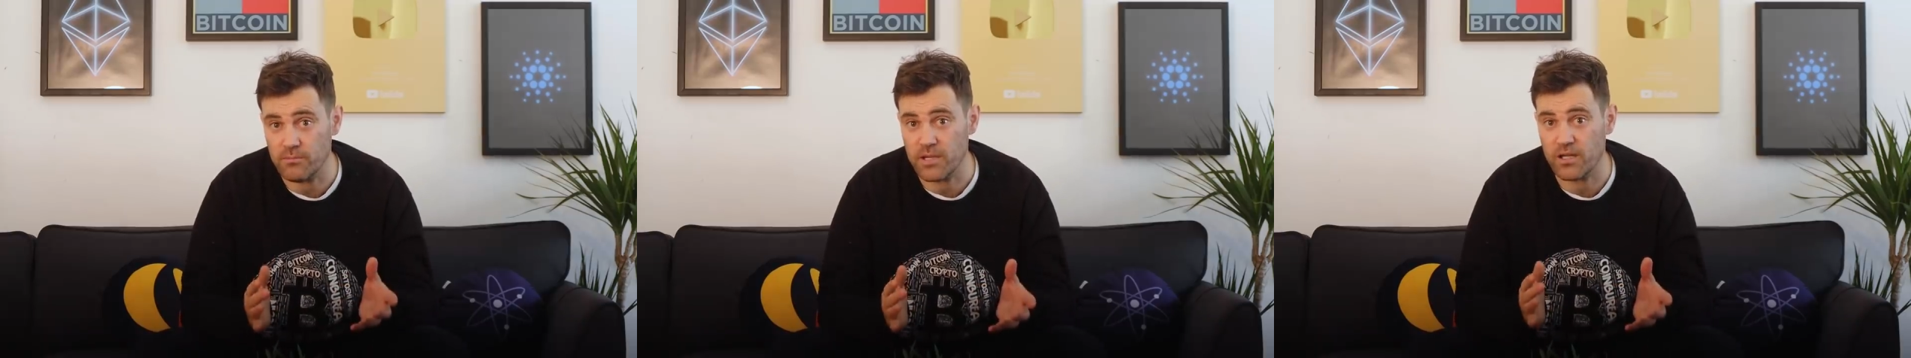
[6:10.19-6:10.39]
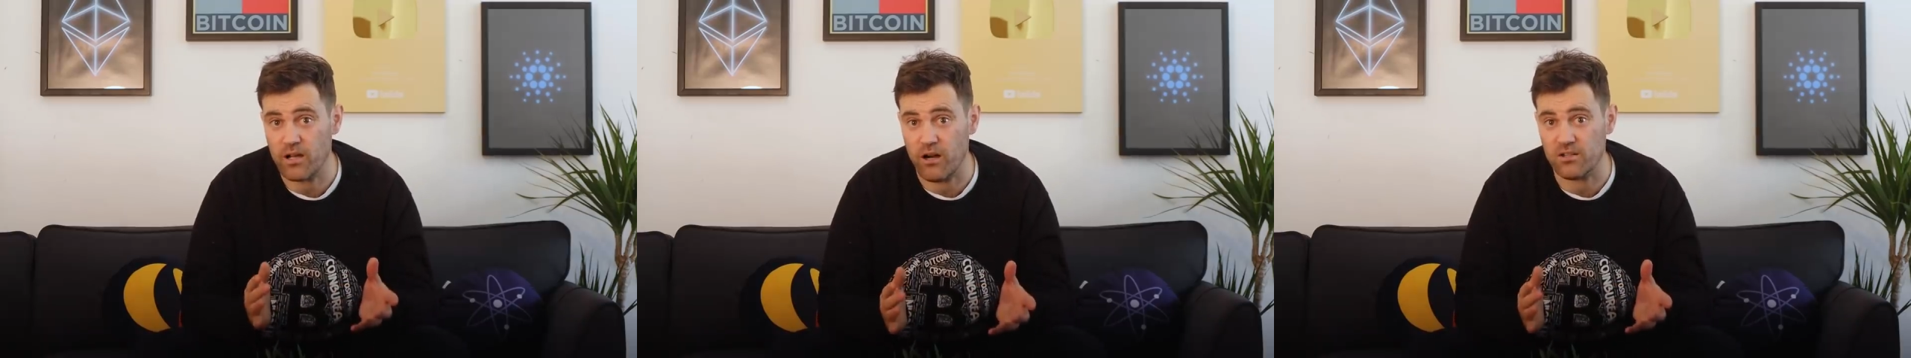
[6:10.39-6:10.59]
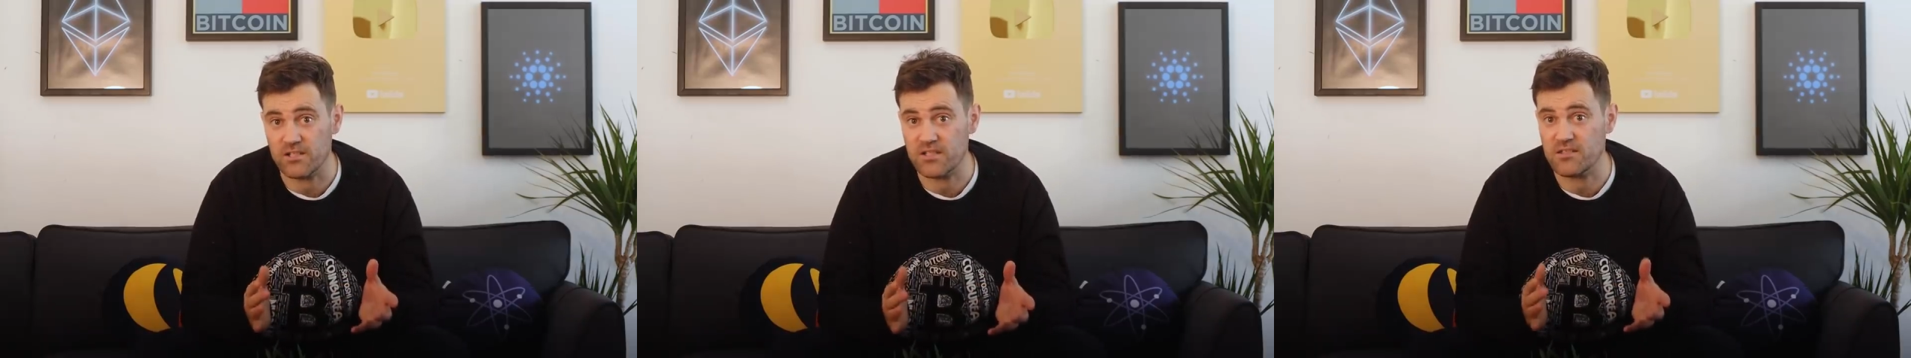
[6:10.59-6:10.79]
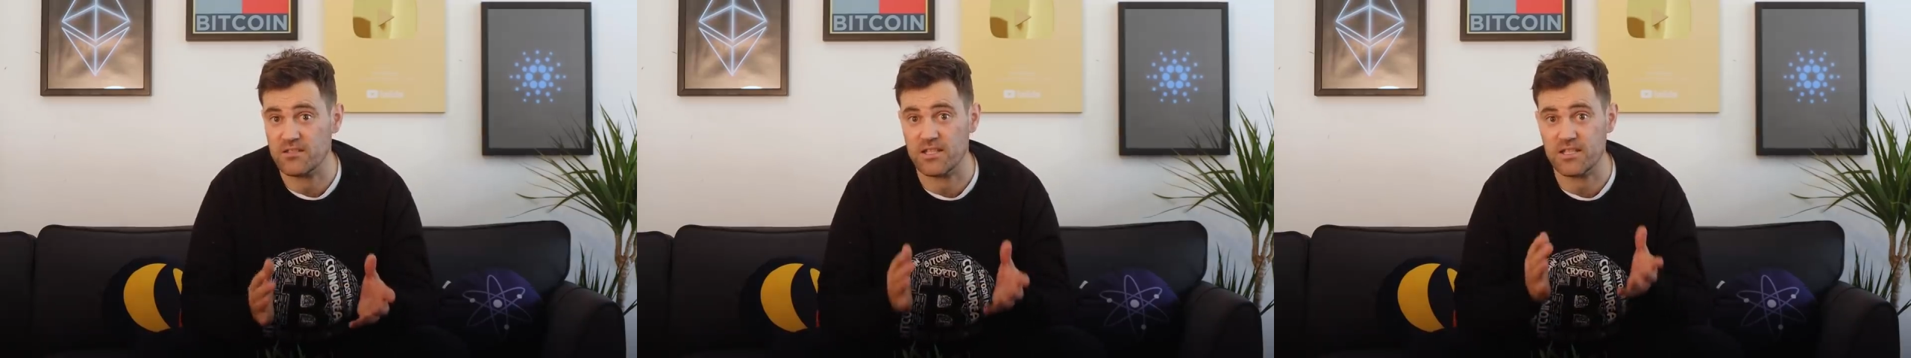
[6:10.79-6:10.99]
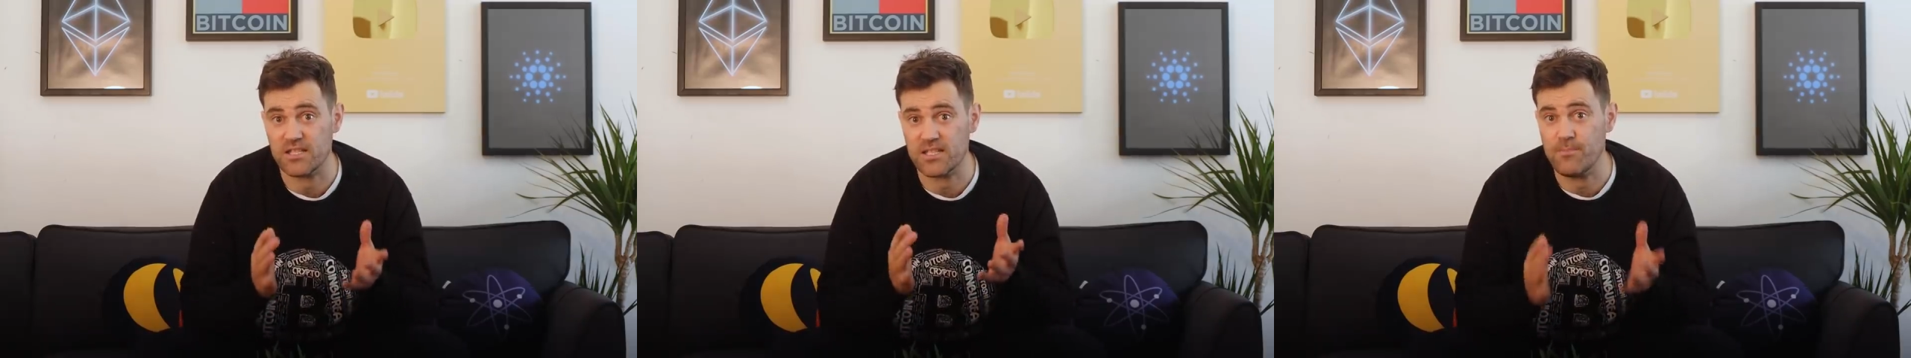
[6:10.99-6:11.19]
because
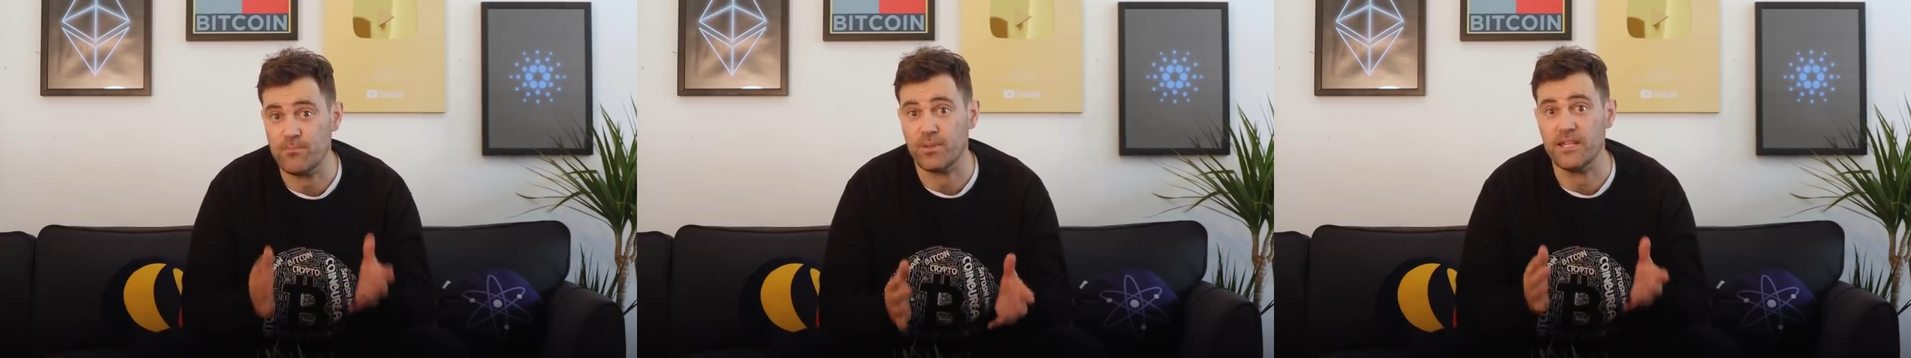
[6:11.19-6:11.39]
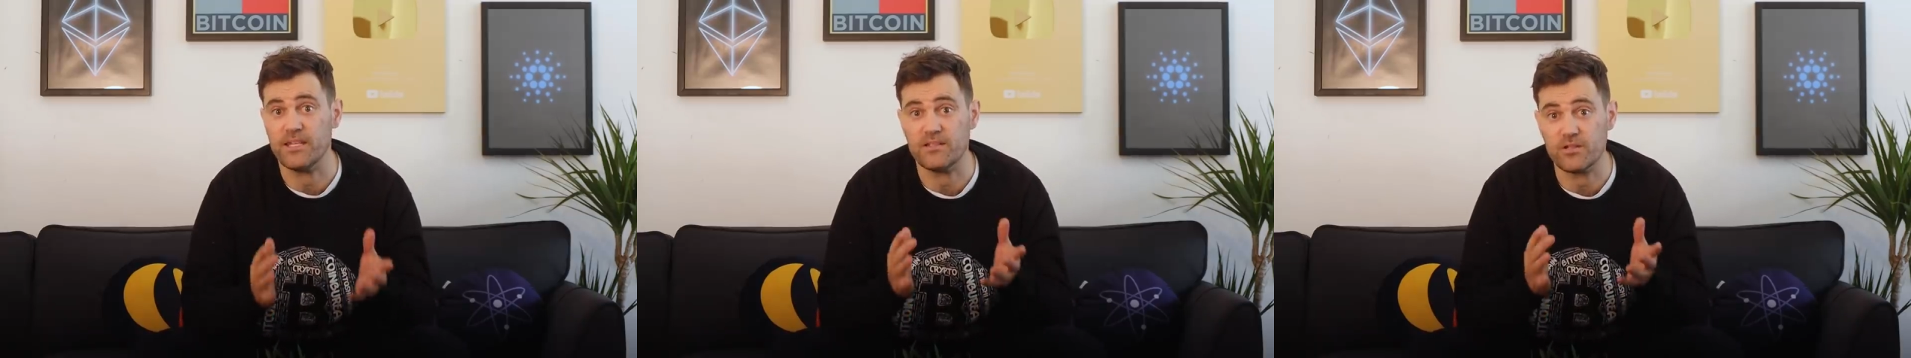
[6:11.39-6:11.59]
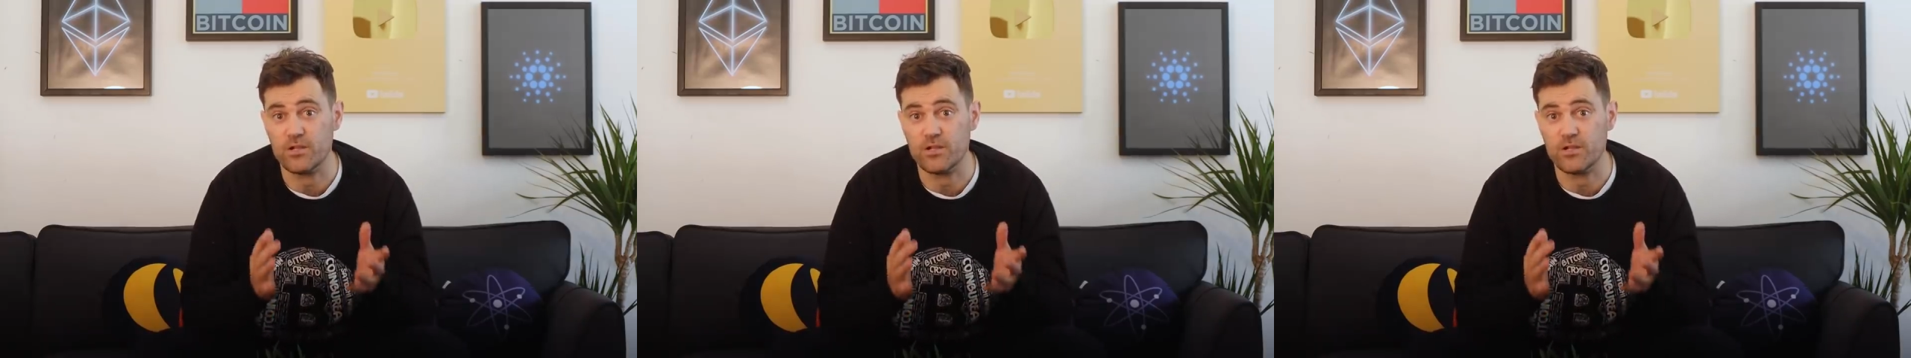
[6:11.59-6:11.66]
there's simply